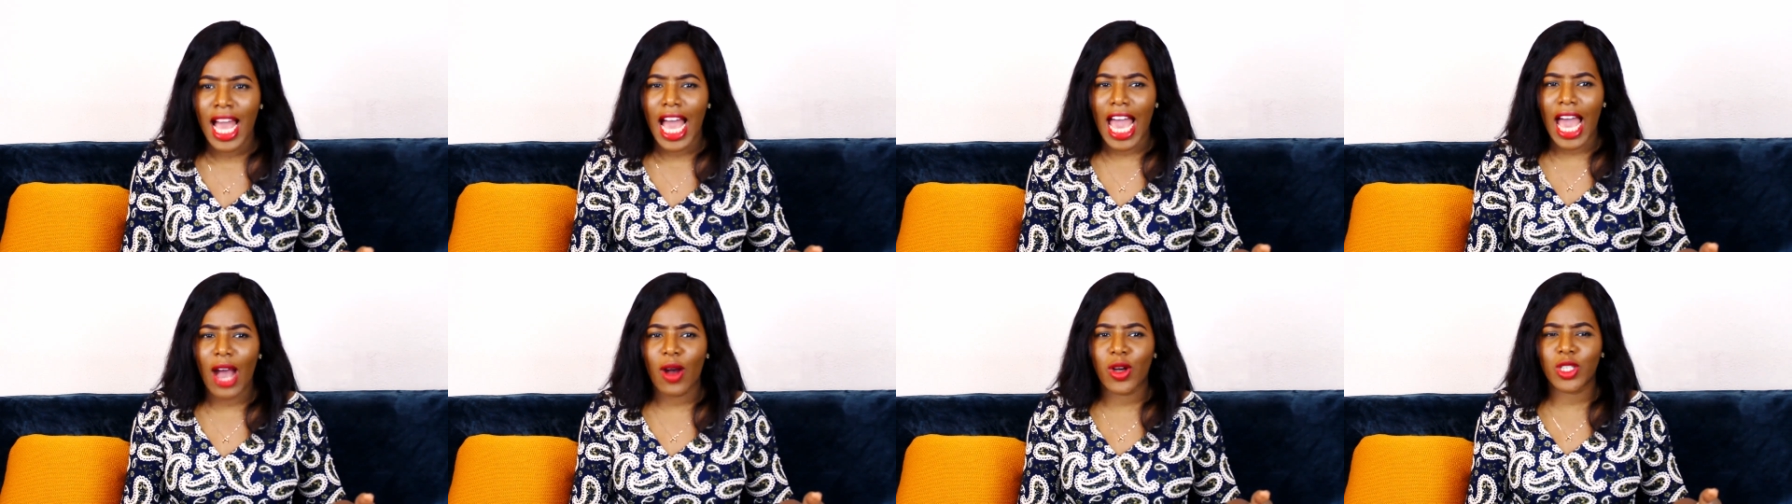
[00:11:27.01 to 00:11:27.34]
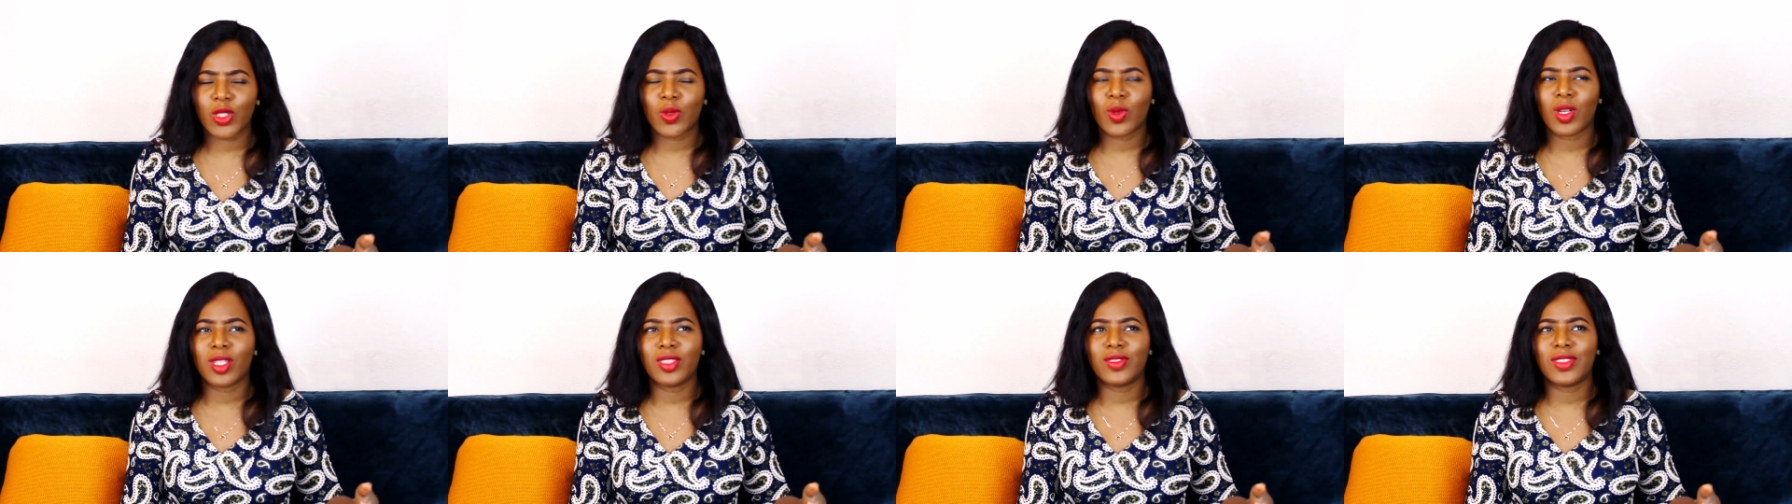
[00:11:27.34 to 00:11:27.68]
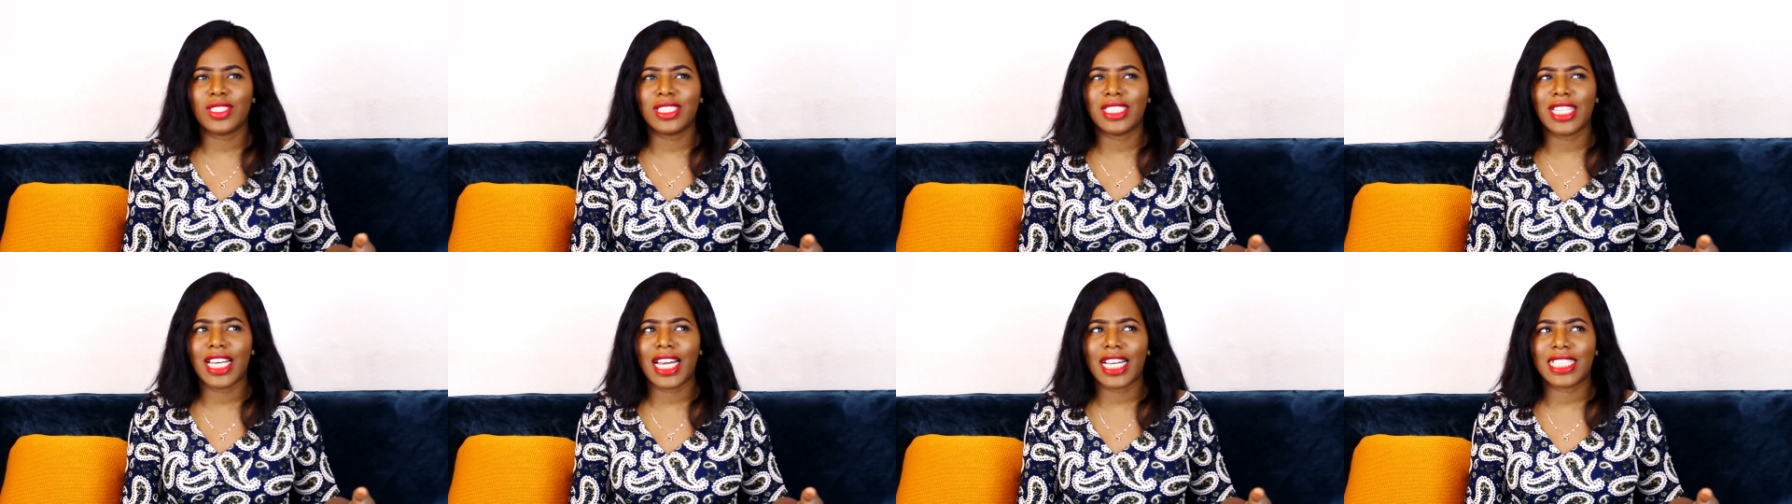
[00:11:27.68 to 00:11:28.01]
I was
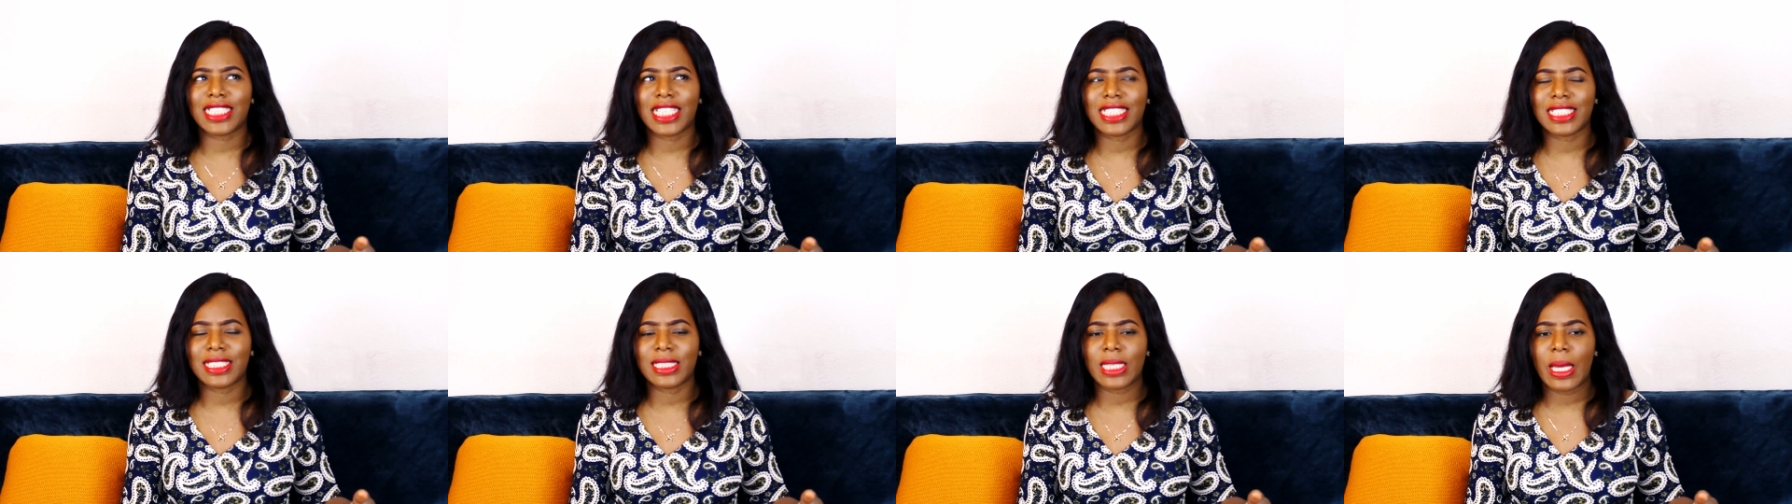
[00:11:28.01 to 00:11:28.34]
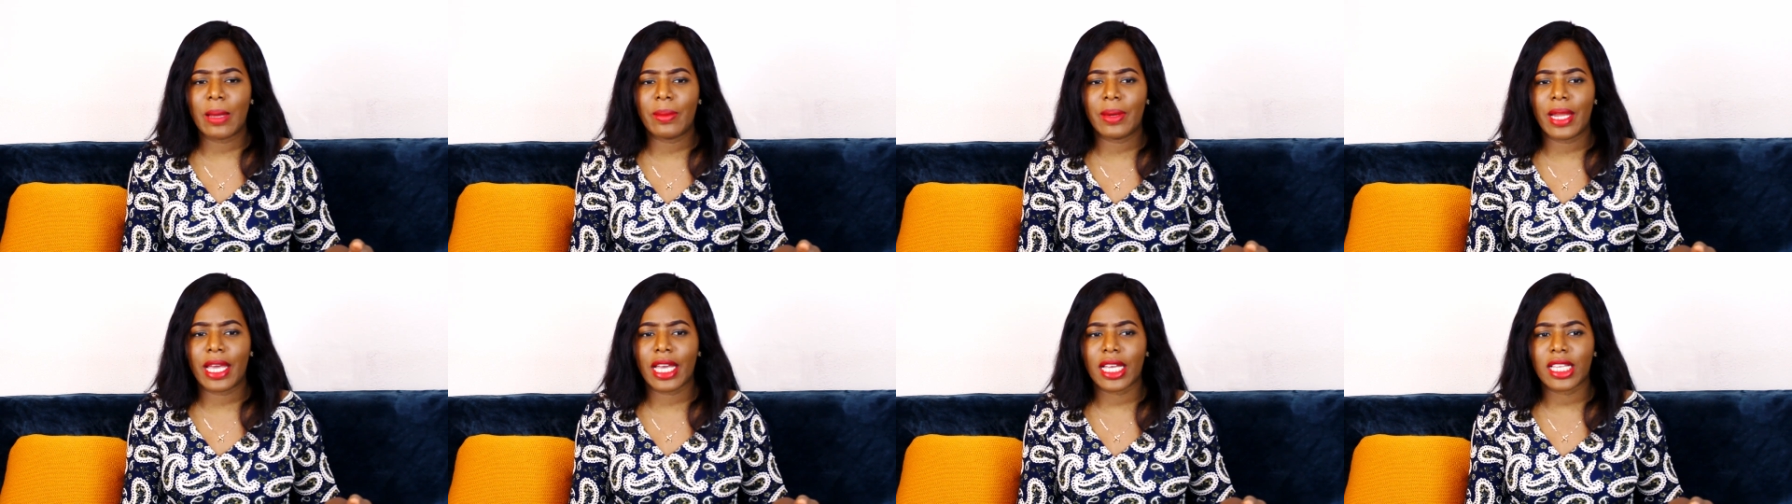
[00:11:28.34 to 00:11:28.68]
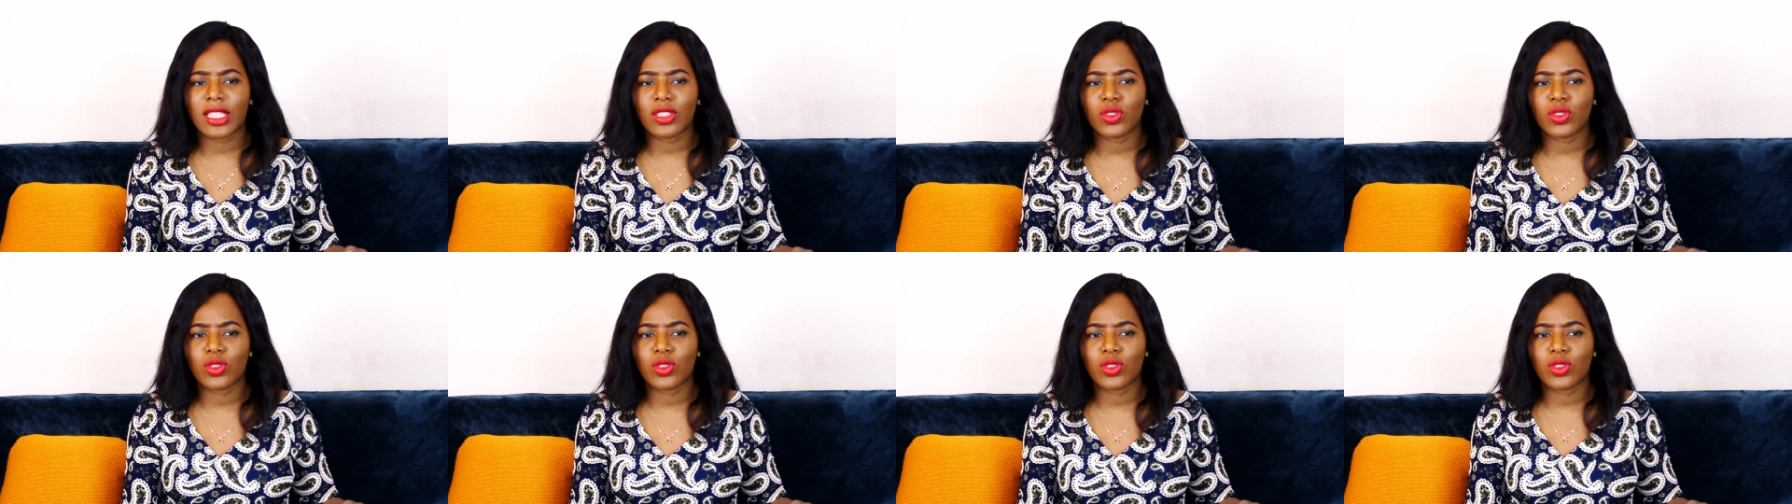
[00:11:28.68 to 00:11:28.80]
wondering at that time, like,